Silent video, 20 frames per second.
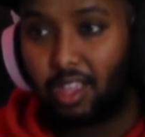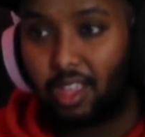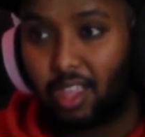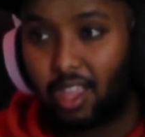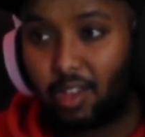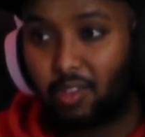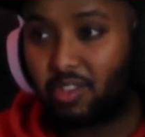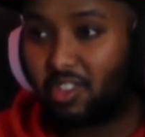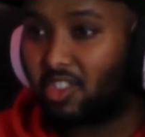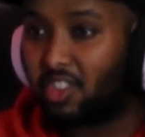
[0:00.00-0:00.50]
That
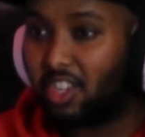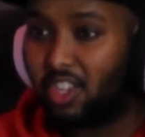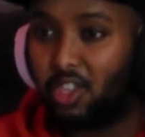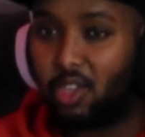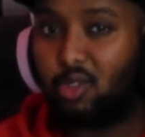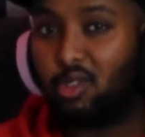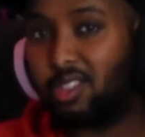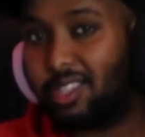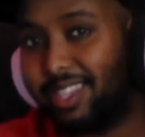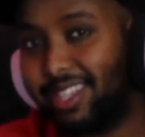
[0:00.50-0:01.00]
was just a
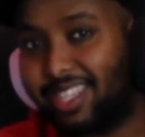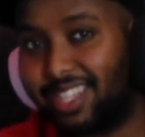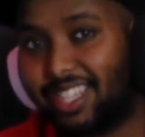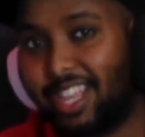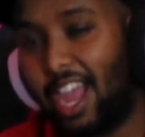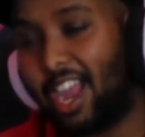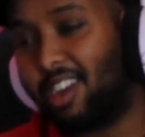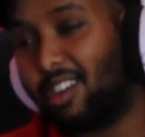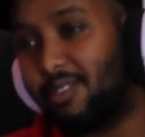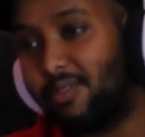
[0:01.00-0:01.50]
useless
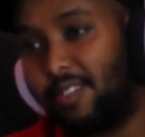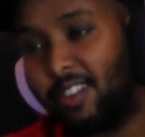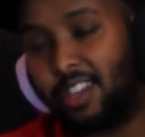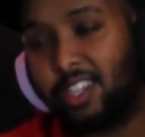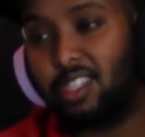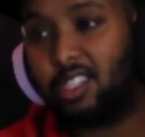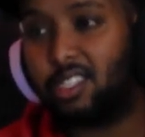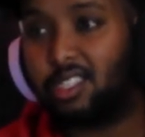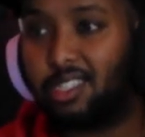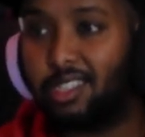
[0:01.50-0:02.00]

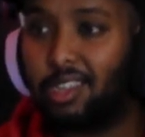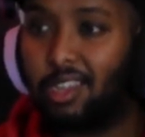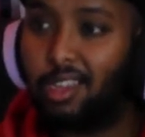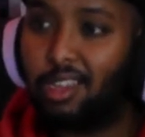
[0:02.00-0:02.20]
sacrifice.